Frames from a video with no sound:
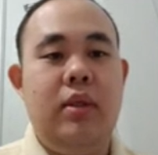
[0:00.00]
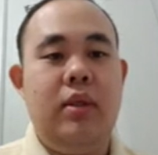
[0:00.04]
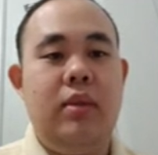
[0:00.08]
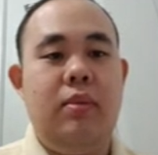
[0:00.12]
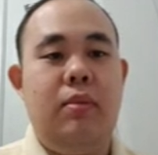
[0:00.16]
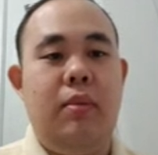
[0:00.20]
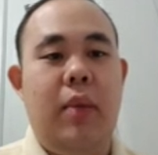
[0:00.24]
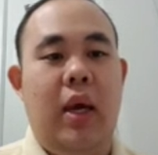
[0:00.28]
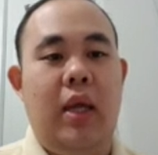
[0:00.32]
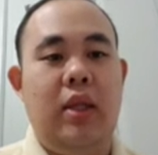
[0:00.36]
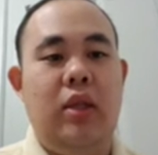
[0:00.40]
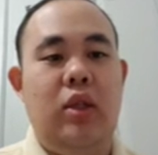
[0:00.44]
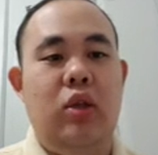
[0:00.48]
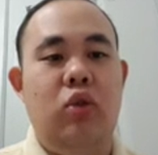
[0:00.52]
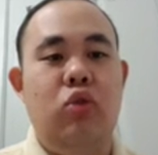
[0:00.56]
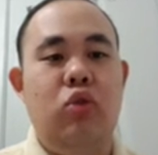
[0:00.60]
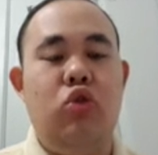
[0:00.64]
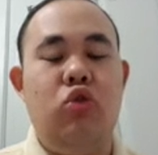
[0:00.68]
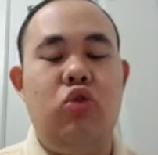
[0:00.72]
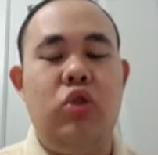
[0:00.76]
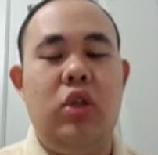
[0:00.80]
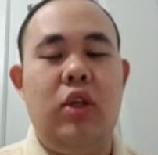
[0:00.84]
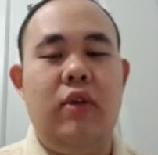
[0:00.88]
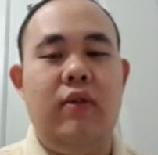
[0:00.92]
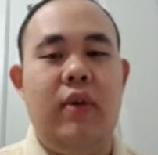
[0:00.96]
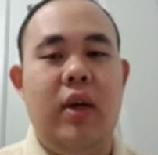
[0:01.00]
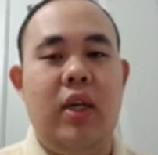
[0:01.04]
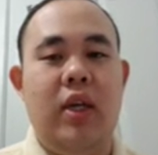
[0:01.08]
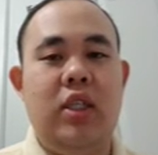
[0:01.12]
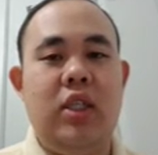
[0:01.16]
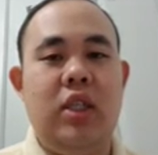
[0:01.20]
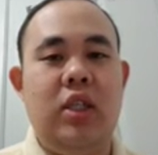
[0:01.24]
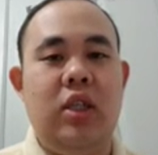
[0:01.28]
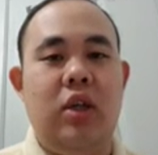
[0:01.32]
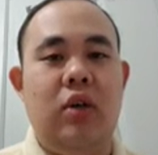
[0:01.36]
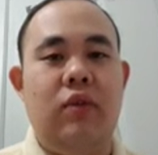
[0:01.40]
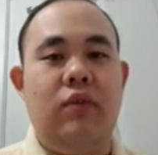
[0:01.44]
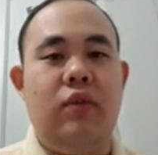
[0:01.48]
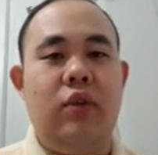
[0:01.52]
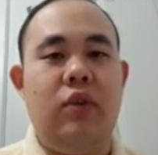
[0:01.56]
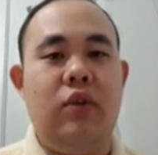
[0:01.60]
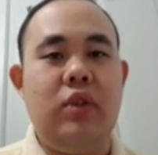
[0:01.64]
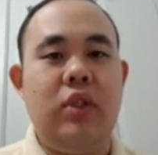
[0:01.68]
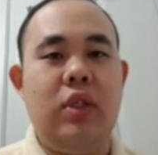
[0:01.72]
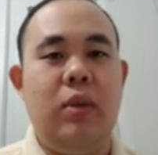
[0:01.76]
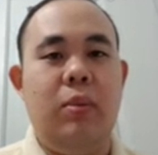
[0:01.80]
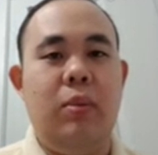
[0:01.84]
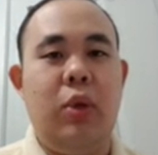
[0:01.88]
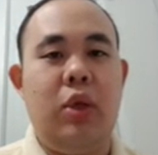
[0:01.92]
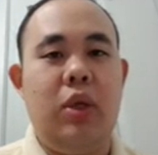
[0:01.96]
might due to deviation of
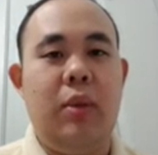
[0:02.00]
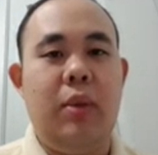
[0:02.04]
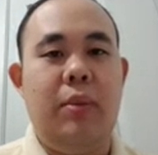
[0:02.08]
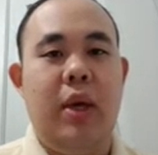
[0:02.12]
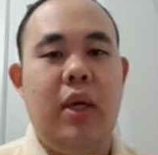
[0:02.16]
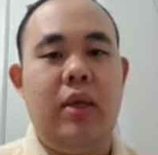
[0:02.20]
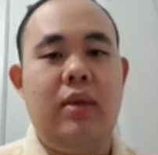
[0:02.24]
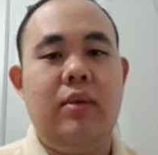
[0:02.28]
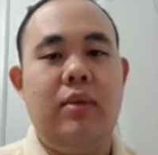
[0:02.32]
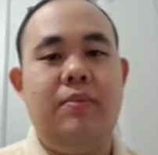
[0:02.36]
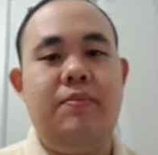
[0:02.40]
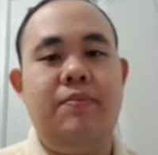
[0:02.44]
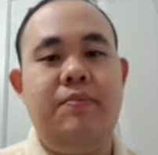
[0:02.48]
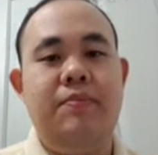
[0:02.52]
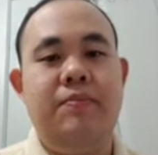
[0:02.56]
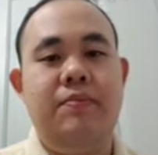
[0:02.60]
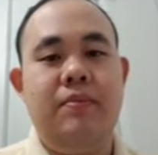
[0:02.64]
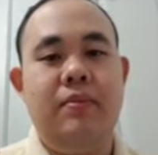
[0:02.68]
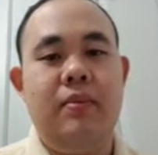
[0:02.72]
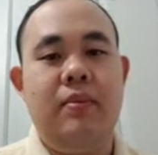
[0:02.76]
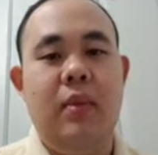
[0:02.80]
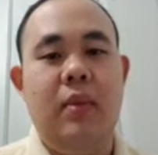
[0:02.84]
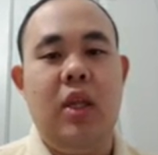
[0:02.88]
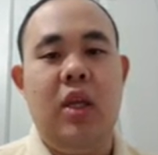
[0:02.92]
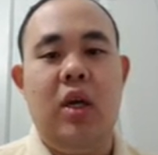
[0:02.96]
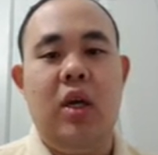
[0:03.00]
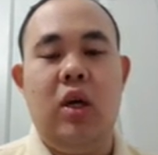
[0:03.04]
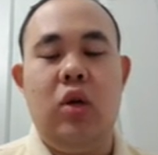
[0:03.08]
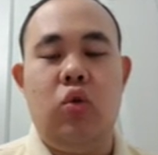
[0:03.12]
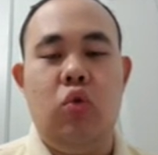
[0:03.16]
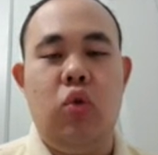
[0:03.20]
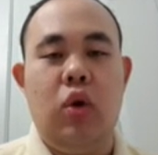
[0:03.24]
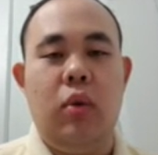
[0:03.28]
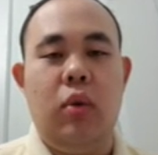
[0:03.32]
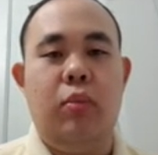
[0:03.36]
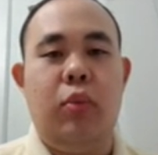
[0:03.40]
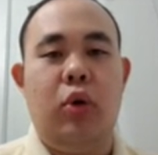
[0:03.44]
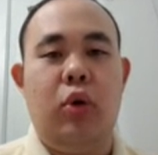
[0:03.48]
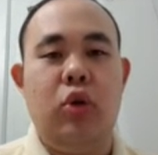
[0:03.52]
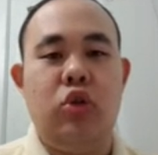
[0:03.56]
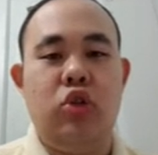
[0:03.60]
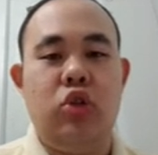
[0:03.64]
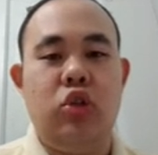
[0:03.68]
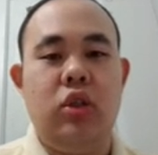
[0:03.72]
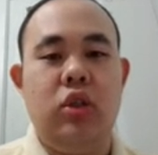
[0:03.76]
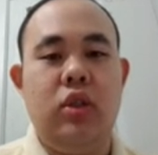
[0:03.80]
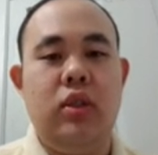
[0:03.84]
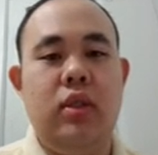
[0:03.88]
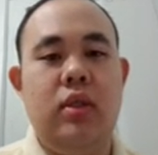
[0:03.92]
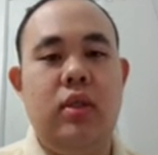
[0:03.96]
user body part, awkward
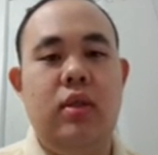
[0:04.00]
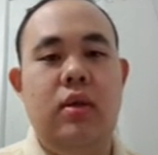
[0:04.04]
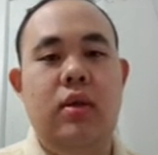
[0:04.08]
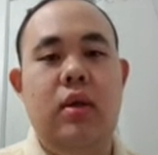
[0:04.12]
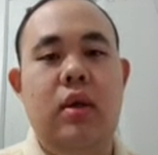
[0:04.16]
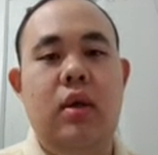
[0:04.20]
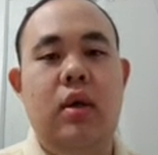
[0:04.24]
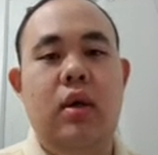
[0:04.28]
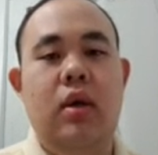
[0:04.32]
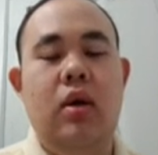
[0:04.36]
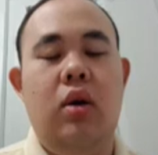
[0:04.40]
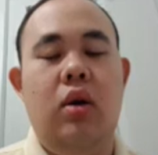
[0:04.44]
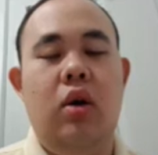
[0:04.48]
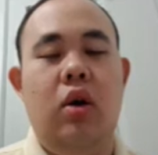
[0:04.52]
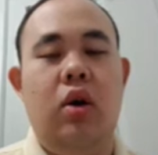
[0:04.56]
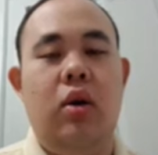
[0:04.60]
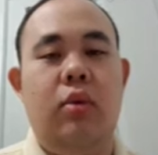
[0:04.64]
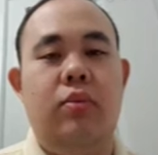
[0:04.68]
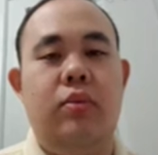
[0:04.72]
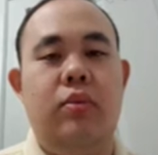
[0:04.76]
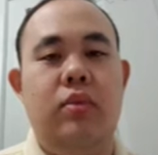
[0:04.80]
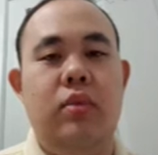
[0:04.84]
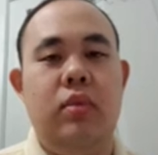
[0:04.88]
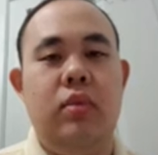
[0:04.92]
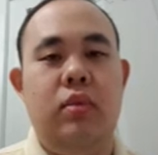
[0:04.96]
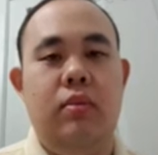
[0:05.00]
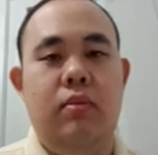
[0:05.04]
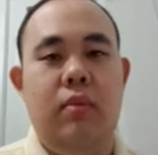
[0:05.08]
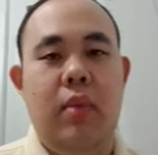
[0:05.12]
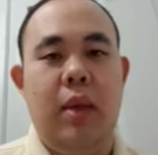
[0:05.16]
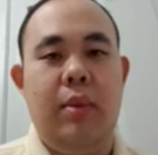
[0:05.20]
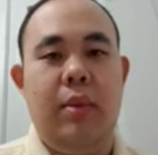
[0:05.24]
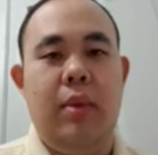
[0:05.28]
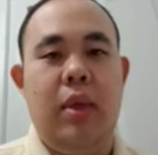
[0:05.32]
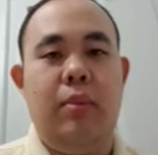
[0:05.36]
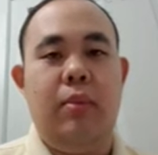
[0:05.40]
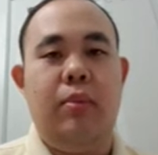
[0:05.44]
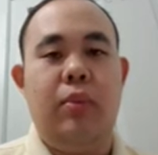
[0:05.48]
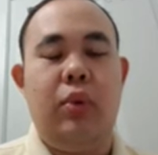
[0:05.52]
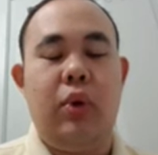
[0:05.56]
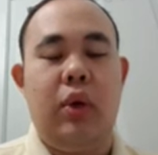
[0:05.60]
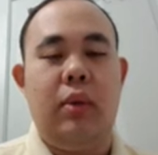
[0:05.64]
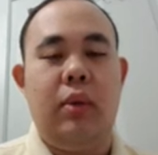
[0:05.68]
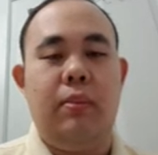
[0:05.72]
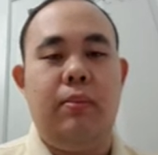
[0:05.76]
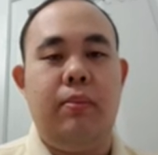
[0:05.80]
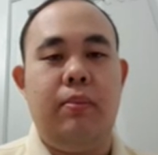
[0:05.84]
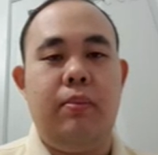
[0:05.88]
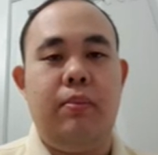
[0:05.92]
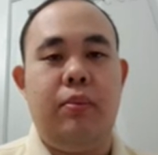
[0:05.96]
postures, or maybe
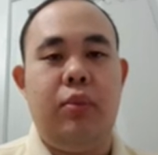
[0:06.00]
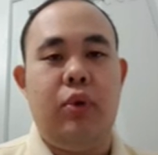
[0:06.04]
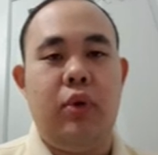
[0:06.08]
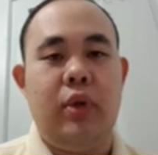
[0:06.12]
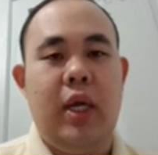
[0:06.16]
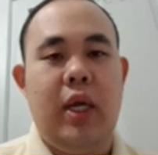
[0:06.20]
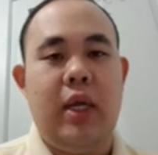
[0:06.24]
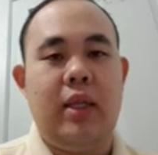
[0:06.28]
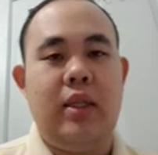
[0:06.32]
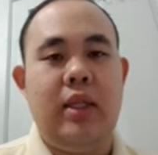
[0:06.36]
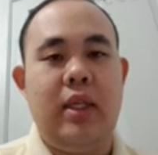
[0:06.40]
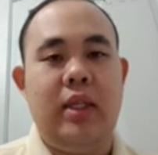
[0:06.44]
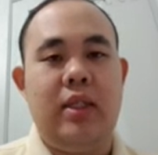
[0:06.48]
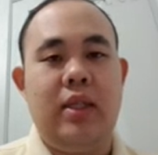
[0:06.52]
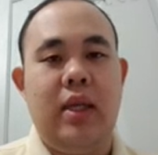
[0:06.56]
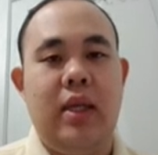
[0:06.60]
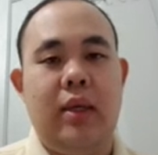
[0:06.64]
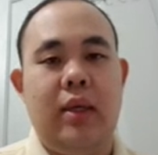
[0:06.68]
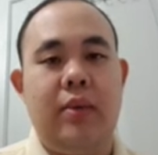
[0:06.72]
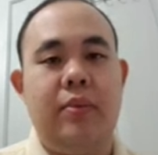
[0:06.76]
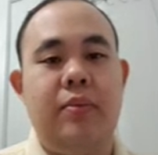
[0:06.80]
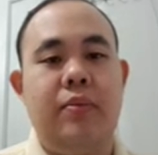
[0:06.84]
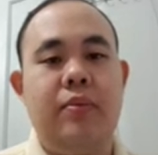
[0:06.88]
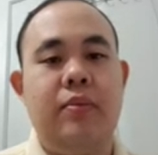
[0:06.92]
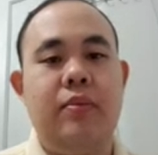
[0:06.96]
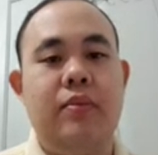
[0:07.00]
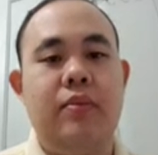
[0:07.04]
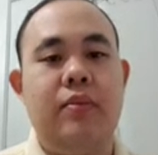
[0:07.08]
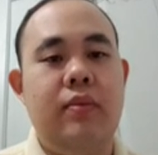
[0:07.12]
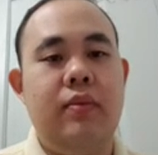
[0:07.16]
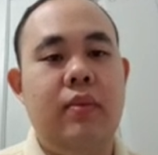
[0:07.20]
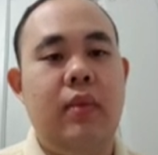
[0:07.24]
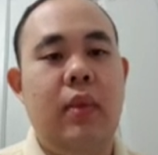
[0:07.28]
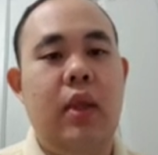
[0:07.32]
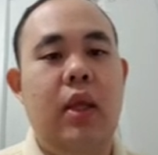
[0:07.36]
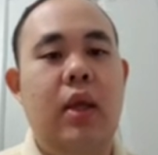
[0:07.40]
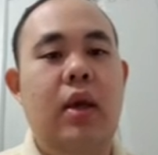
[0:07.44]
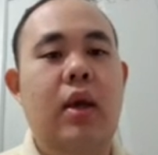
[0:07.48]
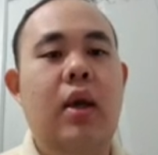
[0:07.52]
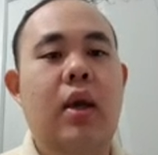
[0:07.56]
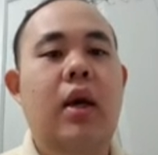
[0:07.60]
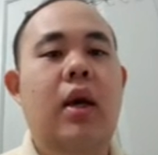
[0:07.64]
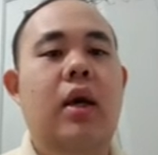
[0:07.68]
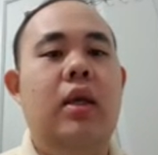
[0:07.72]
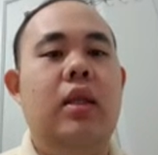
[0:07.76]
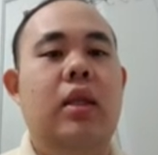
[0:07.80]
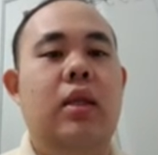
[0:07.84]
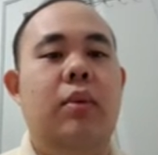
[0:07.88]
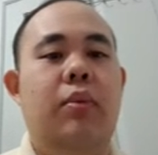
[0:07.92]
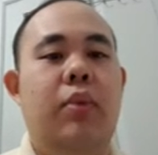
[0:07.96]
product design.
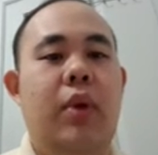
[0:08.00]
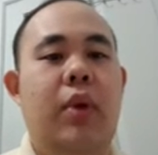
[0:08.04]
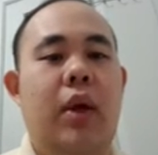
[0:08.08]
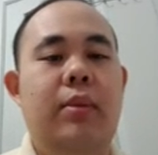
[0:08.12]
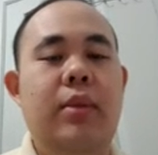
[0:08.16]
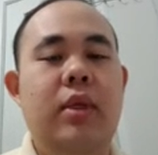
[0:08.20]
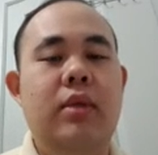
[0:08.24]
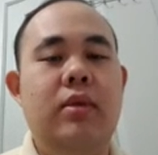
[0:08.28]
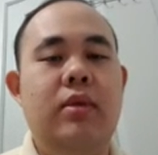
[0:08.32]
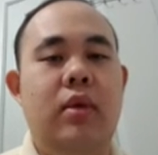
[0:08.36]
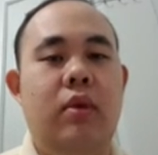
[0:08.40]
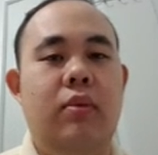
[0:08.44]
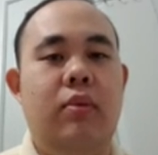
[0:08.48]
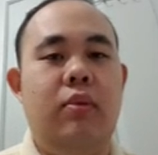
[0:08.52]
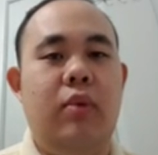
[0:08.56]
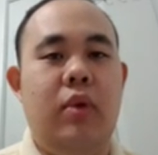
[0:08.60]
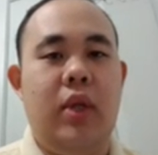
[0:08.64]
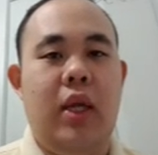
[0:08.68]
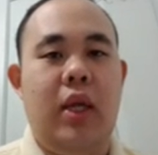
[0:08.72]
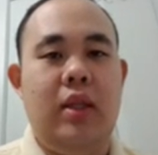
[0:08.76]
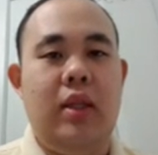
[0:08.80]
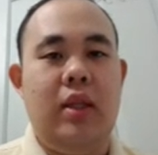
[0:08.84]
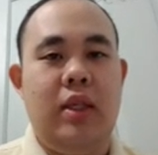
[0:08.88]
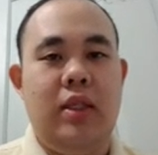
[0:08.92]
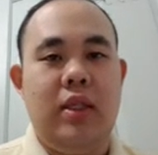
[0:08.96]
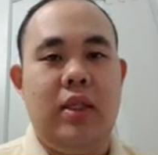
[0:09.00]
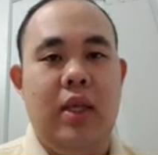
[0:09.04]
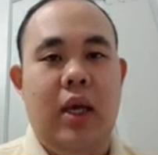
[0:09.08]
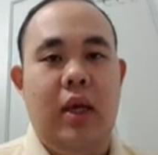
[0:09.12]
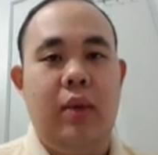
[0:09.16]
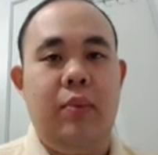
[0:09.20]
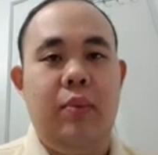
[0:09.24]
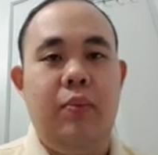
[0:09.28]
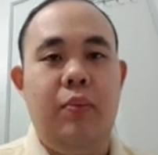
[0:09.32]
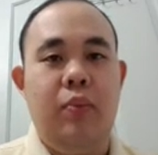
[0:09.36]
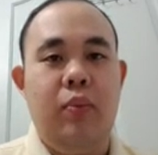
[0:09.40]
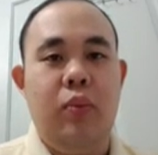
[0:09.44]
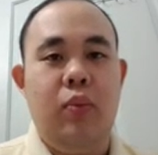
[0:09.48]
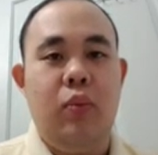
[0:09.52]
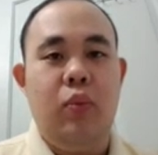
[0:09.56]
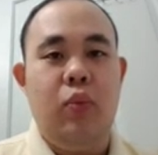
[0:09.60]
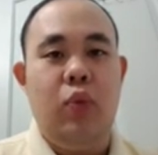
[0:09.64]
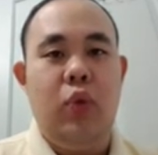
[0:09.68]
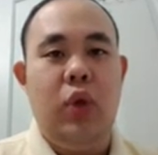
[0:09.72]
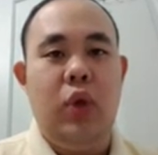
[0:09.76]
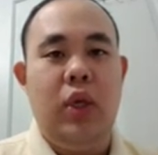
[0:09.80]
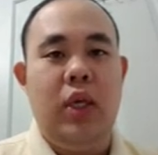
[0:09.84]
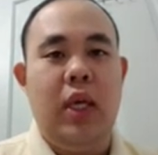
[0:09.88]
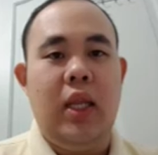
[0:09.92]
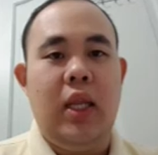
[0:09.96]
The problems of product design
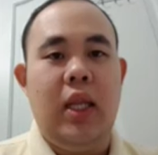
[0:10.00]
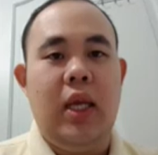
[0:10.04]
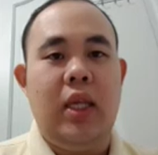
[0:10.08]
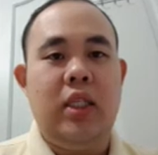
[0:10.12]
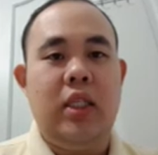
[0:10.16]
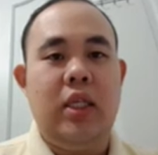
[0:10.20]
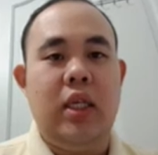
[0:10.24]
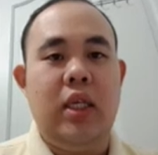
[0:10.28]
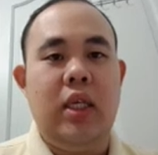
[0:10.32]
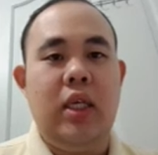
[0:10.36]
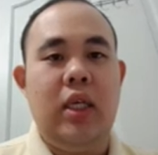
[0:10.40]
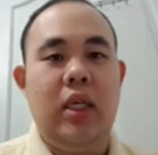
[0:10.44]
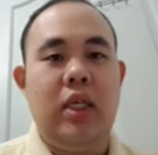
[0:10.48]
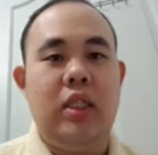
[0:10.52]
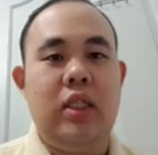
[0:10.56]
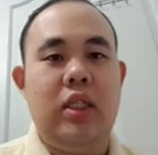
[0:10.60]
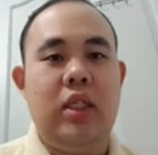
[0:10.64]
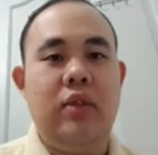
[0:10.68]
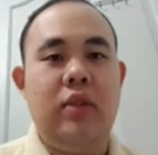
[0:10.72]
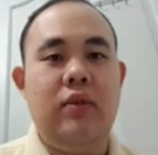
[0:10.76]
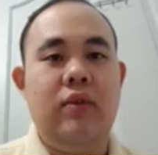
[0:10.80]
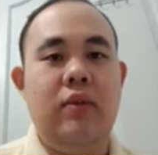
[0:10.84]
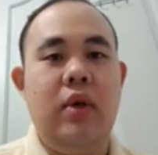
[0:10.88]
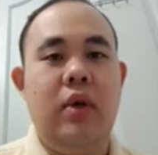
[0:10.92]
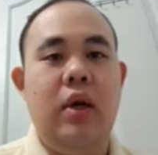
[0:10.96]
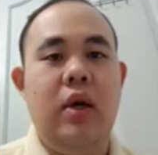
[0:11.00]
we can actually achieve